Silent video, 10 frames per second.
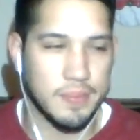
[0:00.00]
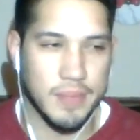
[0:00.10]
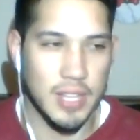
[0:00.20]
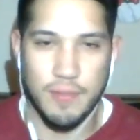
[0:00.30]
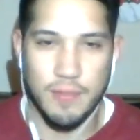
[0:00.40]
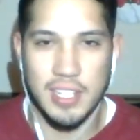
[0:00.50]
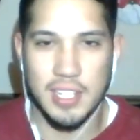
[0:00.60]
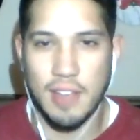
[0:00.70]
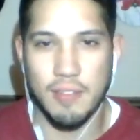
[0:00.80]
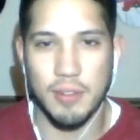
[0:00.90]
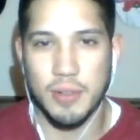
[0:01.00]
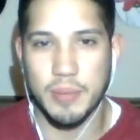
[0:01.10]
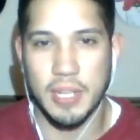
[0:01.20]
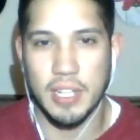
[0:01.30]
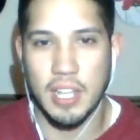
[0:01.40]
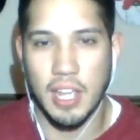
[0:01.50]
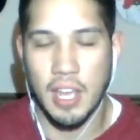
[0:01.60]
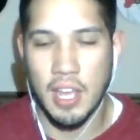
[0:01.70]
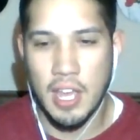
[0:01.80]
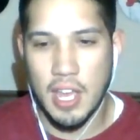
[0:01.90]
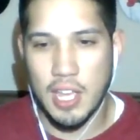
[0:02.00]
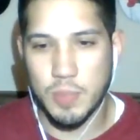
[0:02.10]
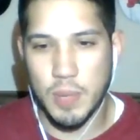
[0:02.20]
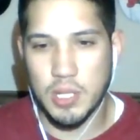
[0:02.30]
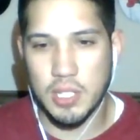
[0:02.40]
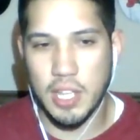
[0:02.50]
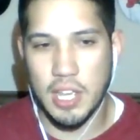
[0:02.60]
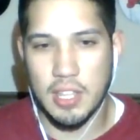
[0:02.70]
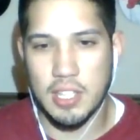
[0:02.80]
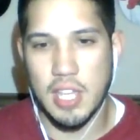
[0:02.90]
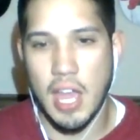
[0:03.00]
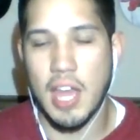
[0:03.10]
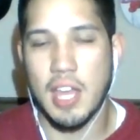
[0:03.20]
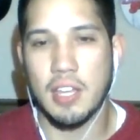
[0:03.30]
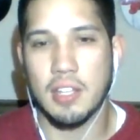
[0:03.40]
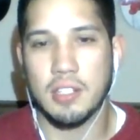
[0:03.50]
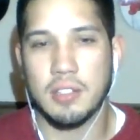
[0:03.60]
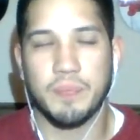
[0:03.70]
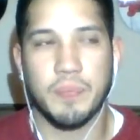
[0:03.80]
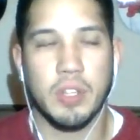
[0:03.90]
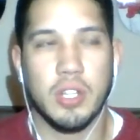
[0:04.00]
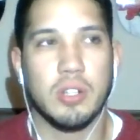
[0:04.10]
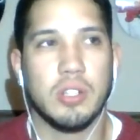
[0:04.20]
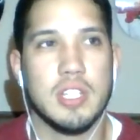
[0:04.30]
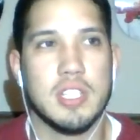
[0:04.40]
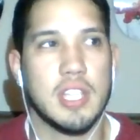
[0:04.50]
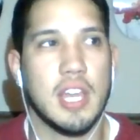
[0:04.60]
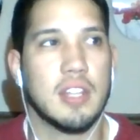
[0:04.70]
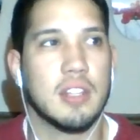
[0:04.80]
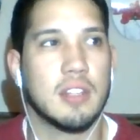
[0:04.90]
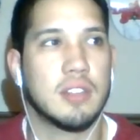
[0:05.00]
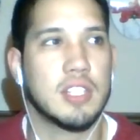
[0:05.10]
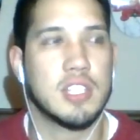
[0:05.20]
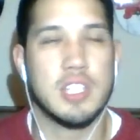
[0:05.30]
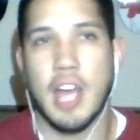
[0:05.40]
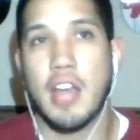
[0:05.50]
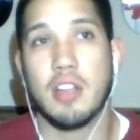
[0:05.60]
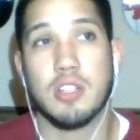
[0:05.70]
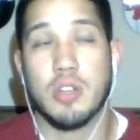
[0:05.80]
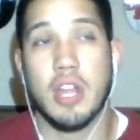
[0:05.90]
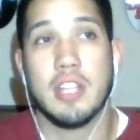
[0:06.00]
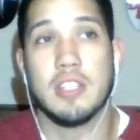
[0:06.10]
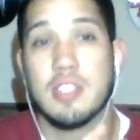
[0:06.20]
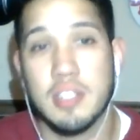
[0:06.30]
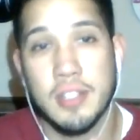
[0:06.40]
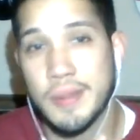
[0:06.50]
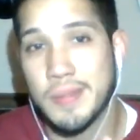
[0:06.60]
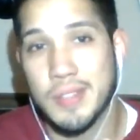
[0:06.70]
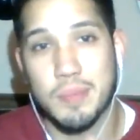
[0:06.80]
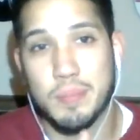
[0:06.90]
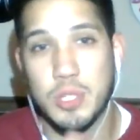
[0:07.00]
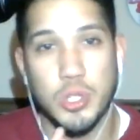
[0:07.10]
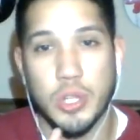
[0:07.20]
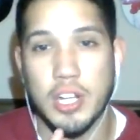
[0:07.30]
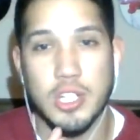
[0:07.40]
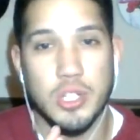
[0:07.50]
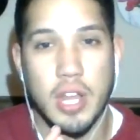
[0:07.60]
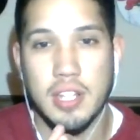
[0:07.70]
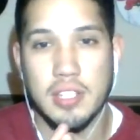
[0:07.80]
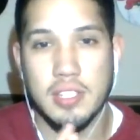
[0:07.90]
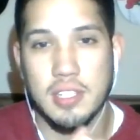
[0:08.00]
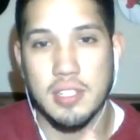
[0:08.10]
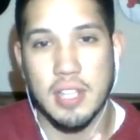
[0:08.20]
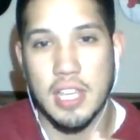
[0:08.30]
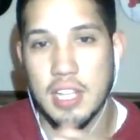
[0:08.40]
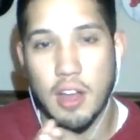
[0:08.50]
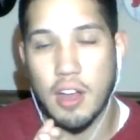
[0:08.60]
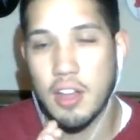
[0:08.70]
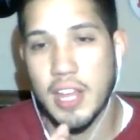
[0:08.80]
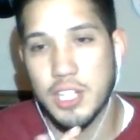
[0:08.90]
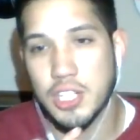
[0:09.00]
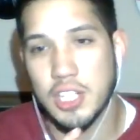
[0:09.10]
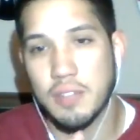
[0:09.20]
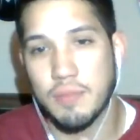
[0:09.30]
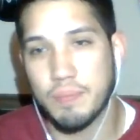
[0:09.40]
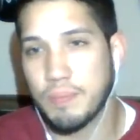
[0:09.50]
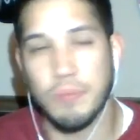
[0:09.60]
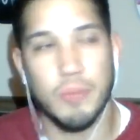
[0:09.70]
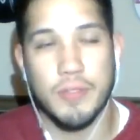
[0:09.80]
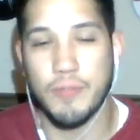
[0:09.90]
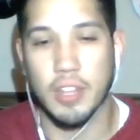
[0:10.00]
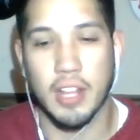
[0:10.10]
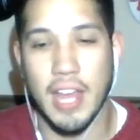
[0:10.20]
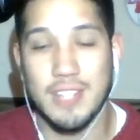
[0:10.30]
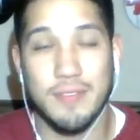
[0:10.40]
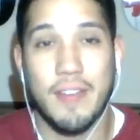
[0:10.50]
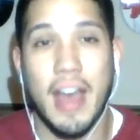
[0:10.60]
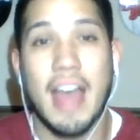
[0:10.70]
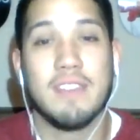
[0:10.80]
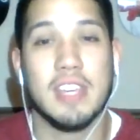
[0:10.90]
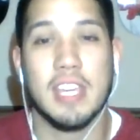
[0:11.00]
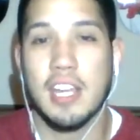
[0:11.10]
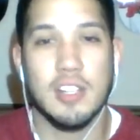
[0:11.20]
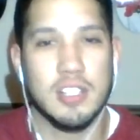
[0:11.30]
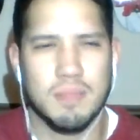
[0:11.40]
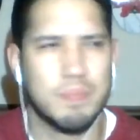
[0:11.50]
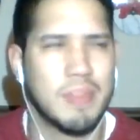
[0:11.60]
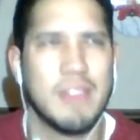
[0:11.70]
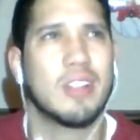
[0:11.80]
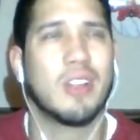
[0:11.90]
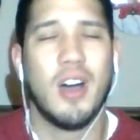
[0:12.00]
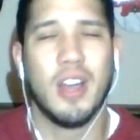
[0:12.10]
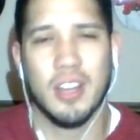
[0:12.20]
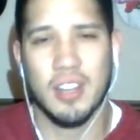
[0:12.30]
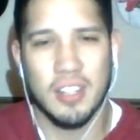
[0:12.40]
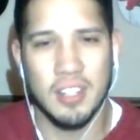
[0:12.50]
It's affected everyone, man. Like especially like this guy literally set the style trends, the trick trends. He did all that shit for the last 5 years, even longer.